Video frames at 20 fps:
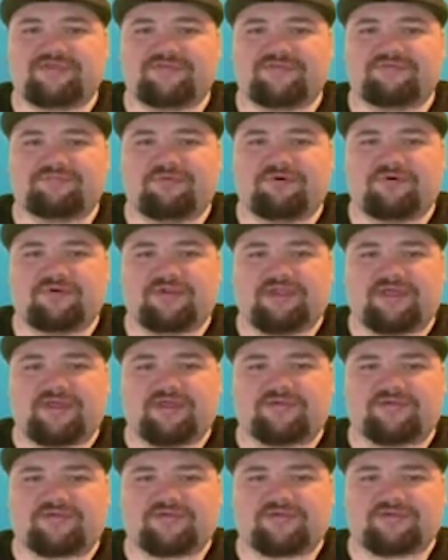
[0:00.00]
is more or
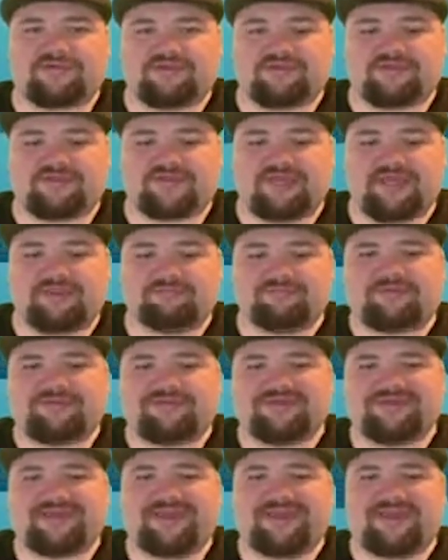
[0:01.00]
less the same
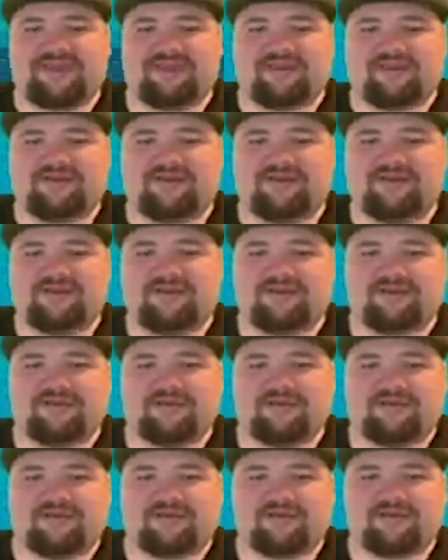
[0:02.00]
skin.
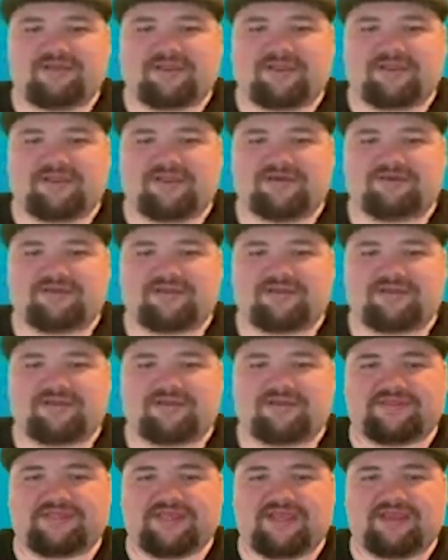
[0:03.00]
Like here, it's
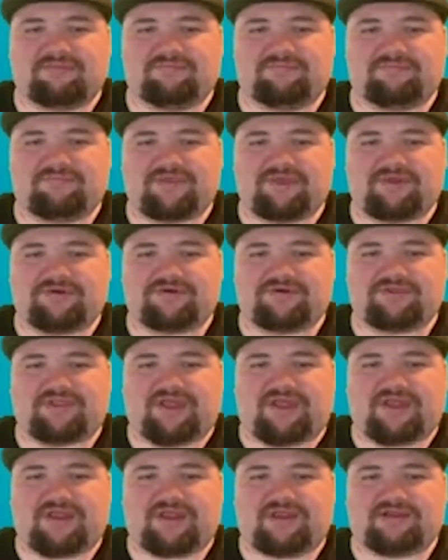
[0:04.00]
the same
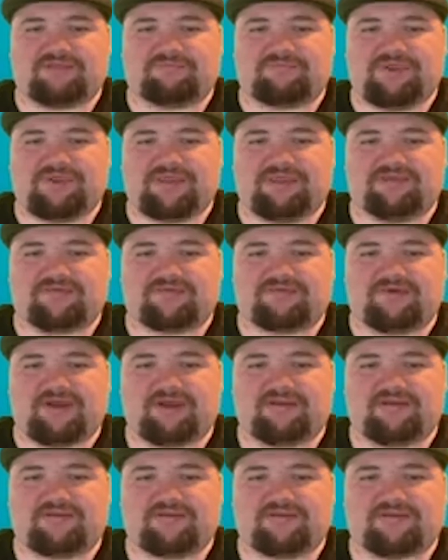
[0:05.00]
underlying piece,
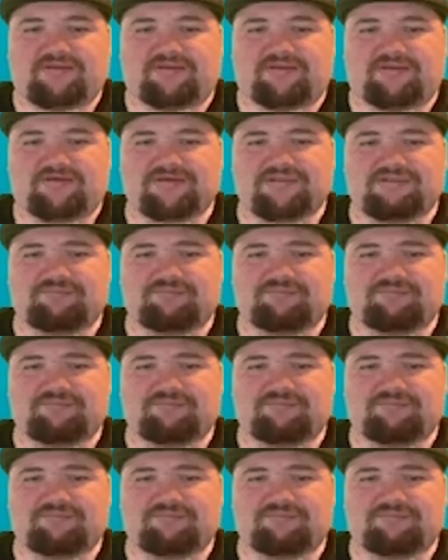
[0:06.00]
right? So there's the